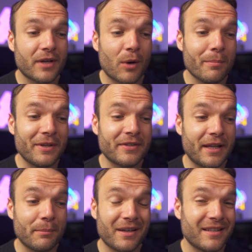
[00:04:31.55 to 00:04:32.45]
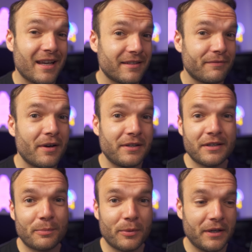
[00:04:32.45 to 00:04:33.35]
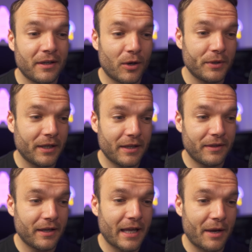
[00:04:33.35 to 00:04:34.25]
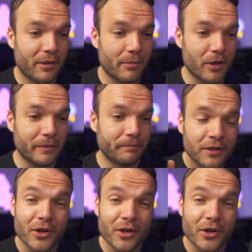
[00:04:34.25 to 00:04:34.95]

I won't be selling, but it is a very disappointing holding in the account at the moment.